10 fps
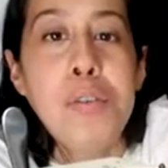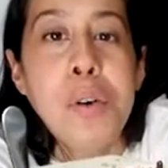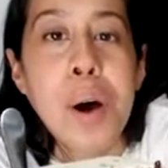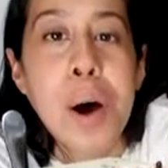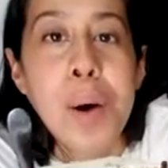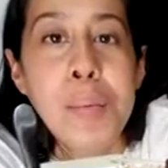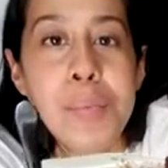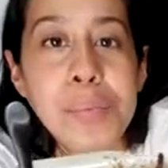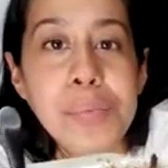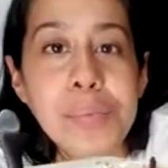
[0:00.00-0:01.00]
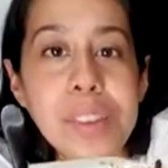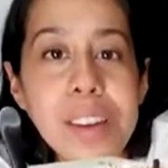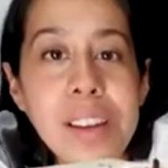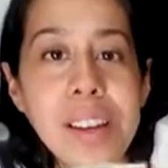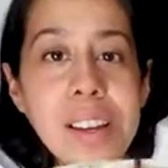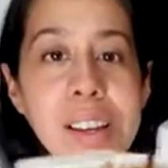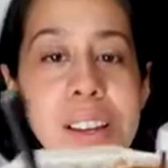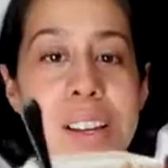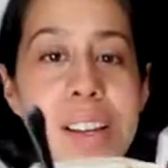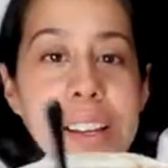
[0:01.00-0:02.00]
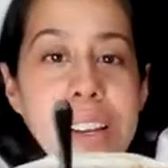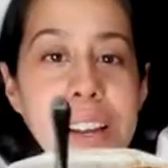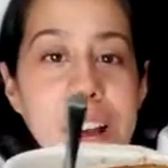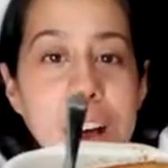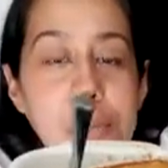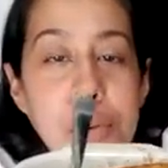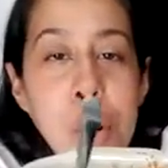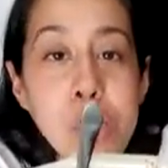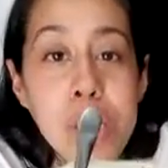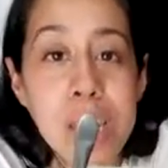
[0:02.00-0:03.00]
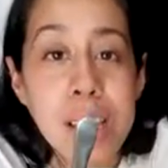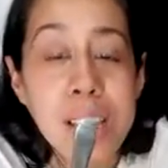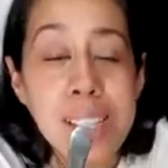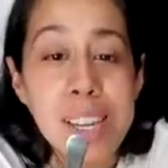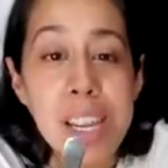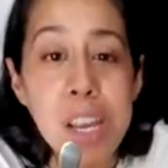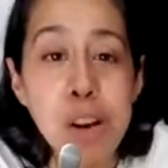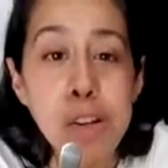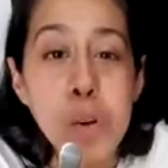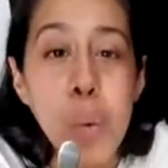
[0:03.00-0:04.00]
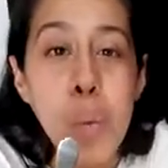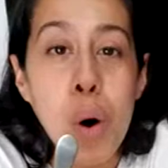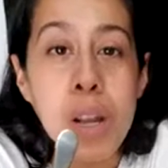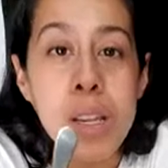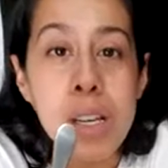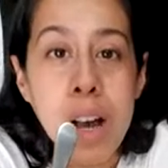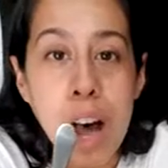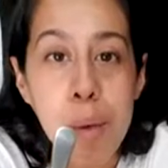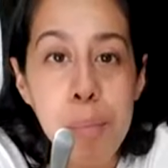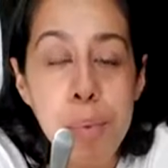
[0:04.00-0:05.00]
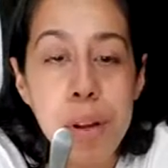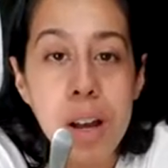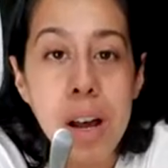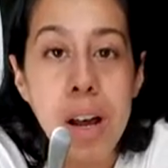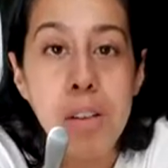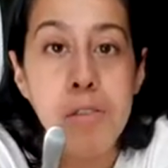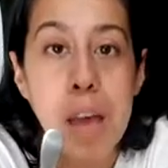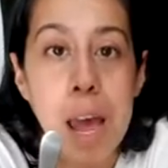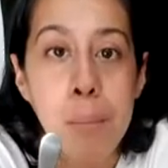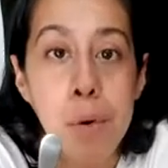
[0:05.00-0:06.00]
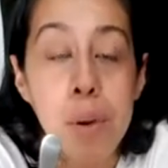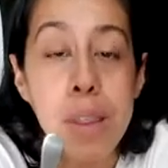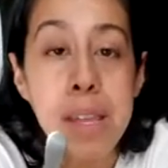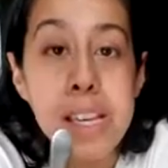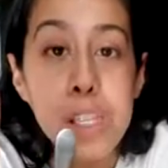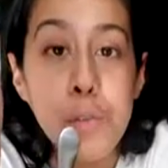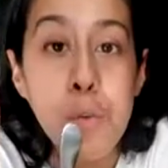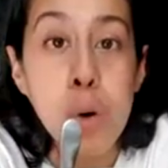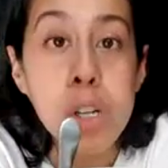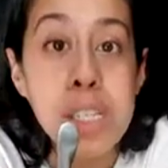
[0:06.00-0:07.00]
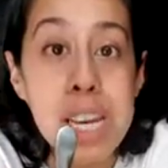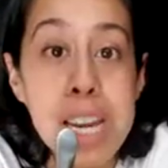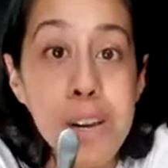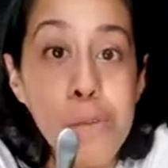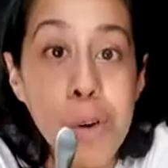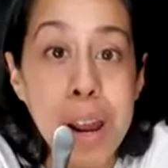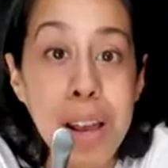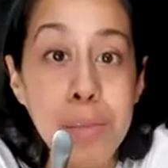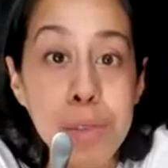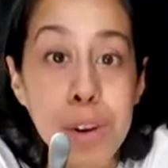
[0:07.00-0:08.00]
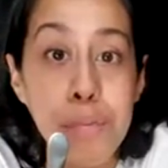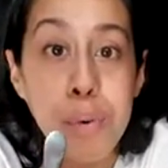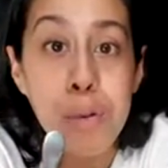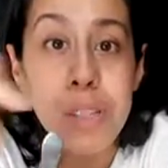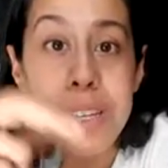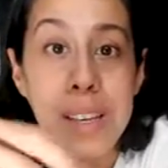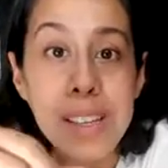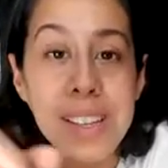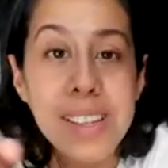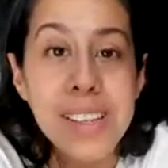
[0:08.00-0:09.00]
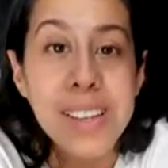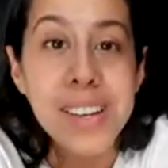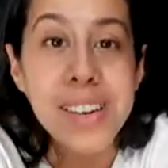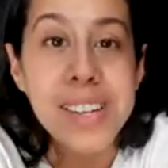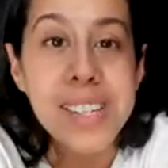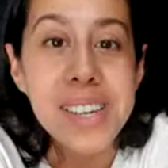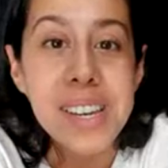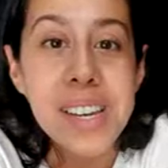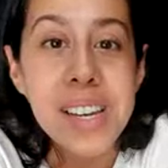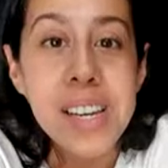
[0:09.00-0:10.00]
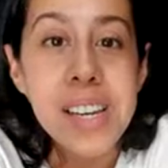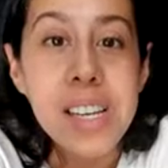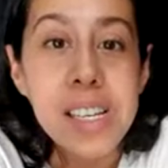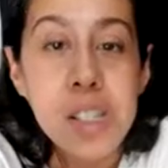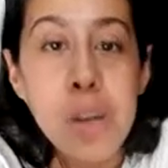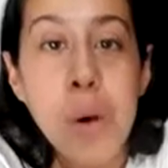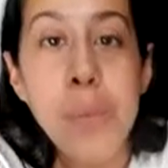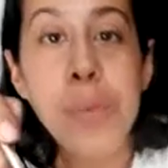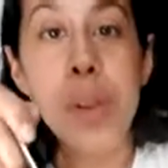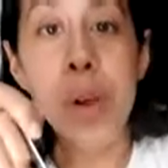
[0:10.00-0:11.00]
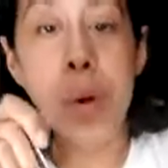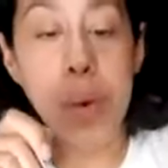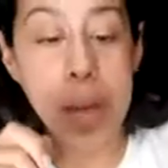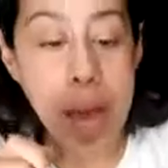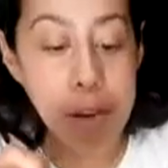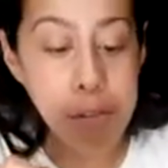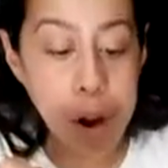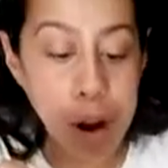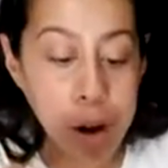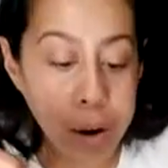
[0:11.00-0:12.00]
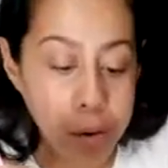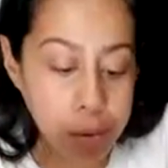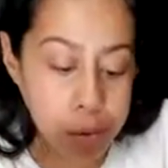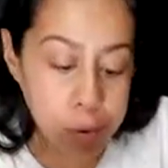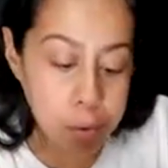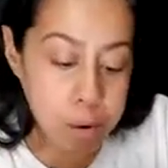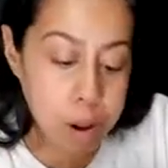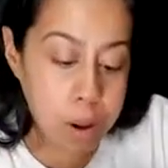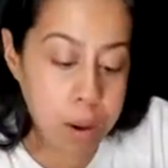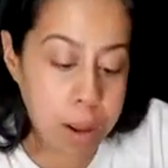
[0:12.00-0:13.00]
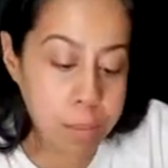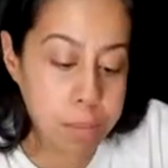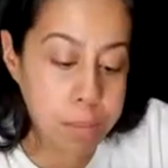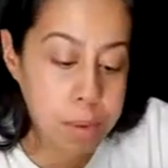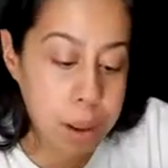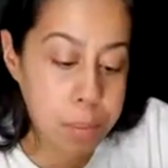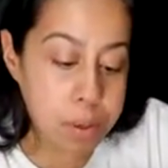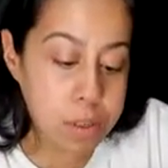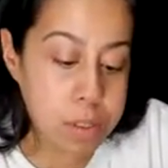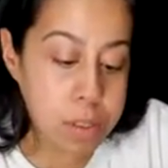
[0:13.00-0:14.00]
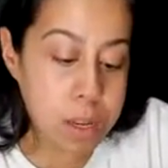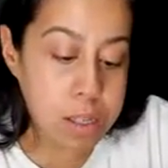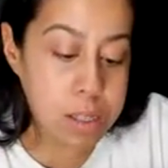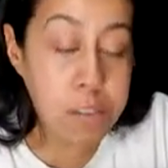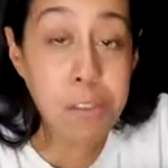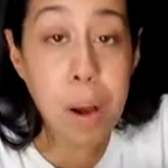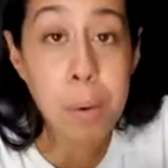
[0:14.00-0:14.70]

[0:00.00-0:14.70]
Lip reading: um of protein that's in here. So 1 cup of amaranth is 14 grams of protein. Isn't that crazy? So we have our I put sunflower